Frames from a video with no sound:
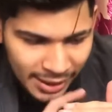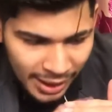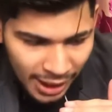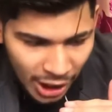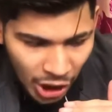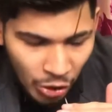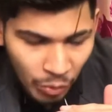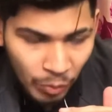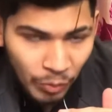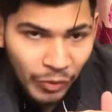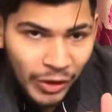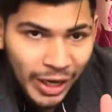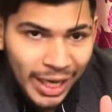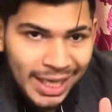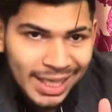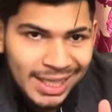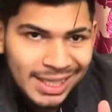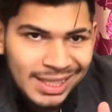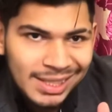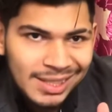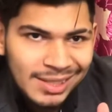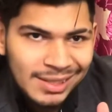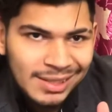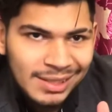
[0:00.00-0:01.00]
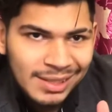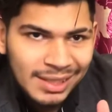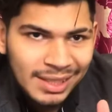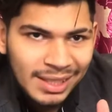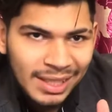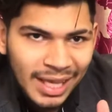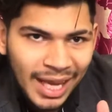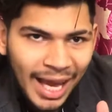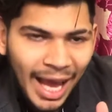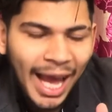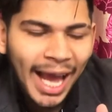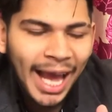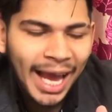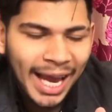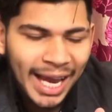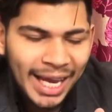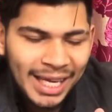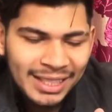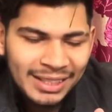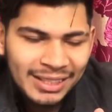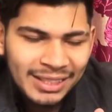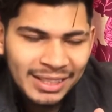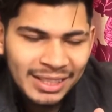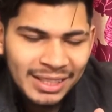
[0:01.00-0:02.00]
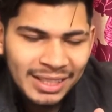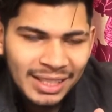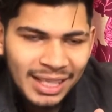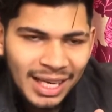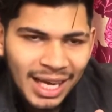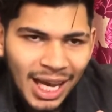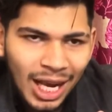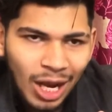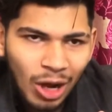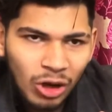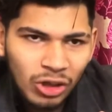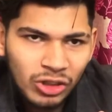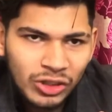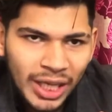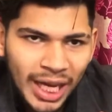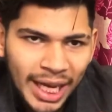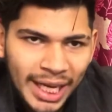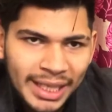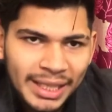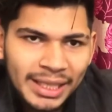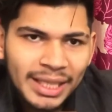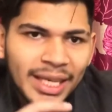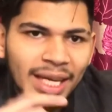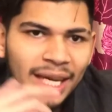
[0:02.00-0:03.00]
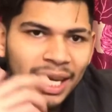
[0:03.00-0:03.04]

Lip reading: lumbricals and alongside